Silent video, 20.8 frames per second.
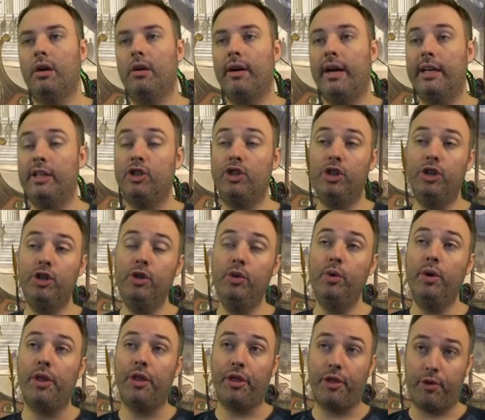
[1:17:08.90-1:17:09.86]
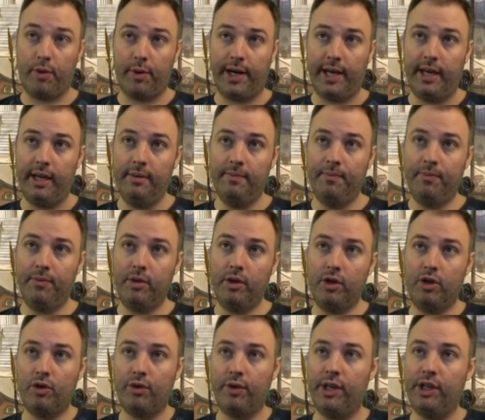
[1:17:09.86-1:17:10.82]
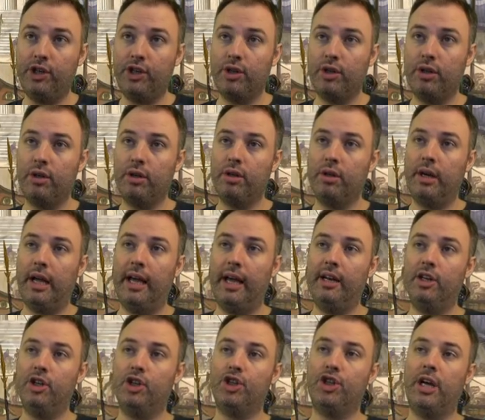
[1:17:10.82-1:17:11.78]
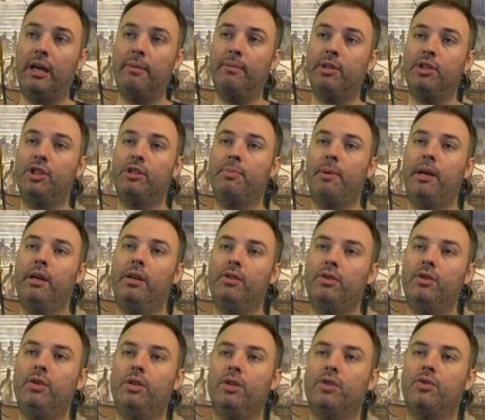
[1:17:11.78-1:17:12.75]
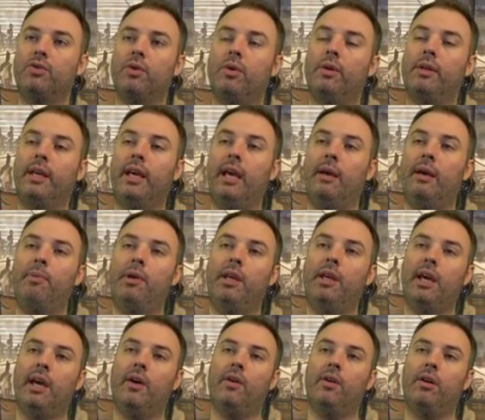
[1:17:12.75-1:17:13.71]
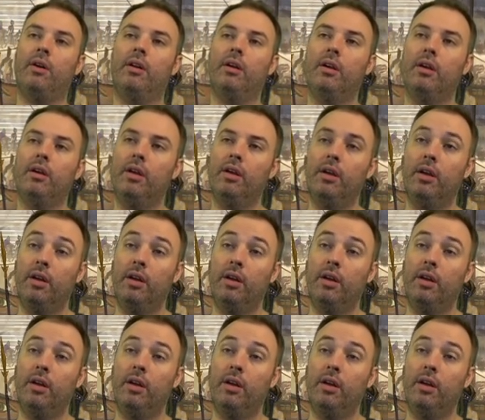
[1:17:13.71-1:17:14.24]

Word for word: All right, two three creature and enchantment spells you control can't be countered.